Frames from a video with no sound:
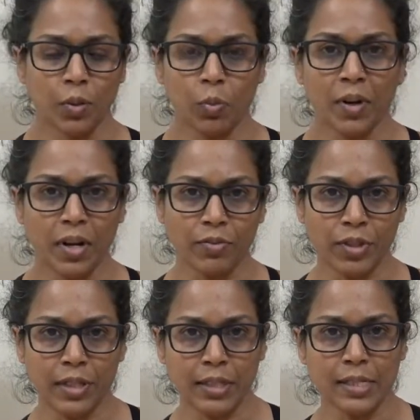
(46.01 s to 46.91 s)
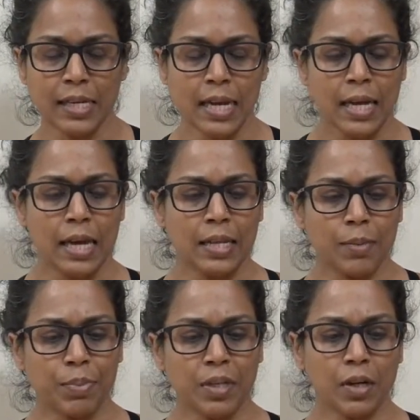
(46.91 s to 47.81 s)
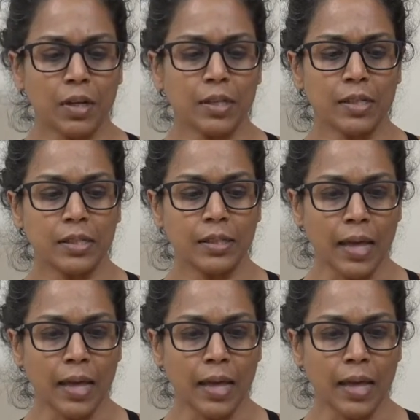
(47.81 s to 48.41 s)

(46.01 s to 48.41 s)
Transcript: whatever it is. And then because